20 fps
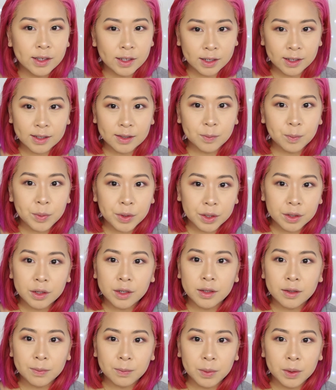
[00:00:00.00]
and
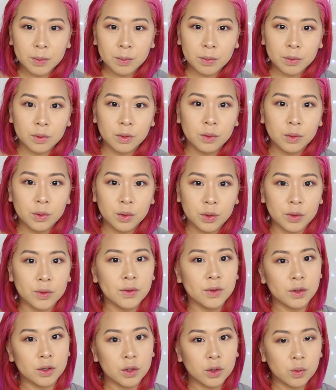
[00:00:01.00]
experienced people
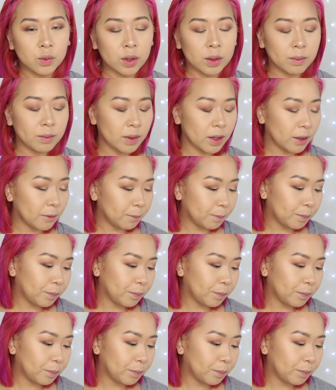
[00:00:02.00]
use their equipment.